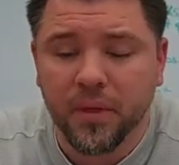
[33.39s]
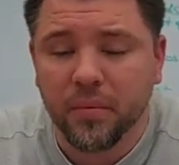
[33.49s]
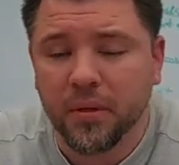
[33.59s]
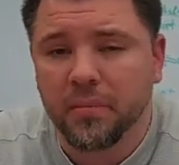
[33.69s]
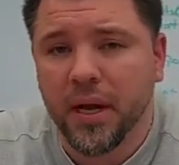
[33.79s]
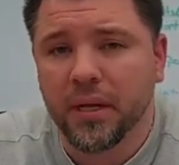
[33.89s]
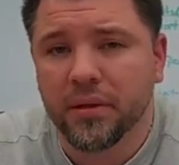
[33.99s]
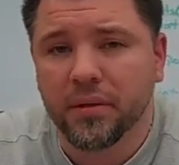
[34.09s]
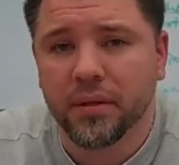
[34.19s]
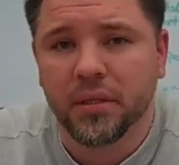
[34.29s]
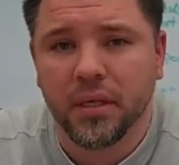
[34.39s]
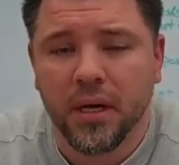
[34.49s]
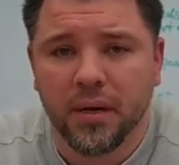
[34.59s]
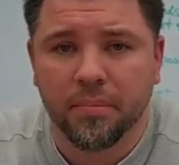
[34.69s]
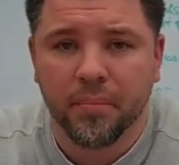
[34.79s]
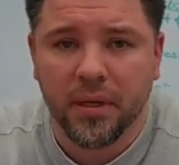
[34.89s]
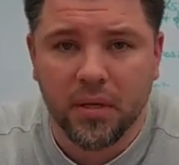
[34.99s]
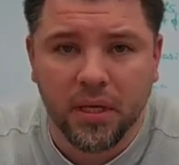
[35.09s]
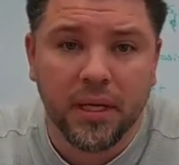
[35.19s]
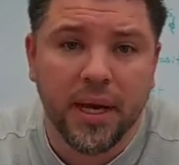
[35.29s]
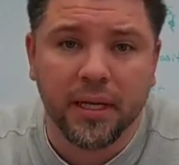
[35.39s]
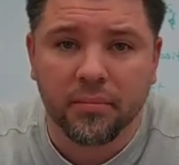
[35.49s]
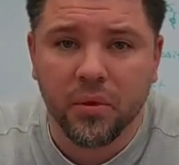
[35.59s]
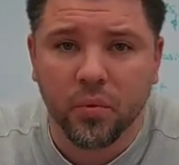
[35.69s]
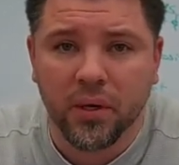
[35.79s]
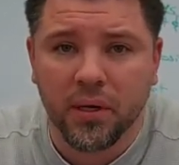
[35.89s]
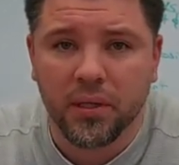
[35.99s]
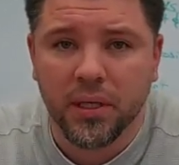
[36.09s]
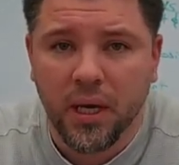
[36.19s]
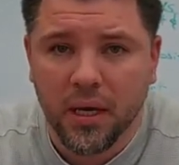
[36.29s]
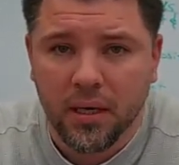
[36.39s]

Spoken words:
one of my initial agenda items was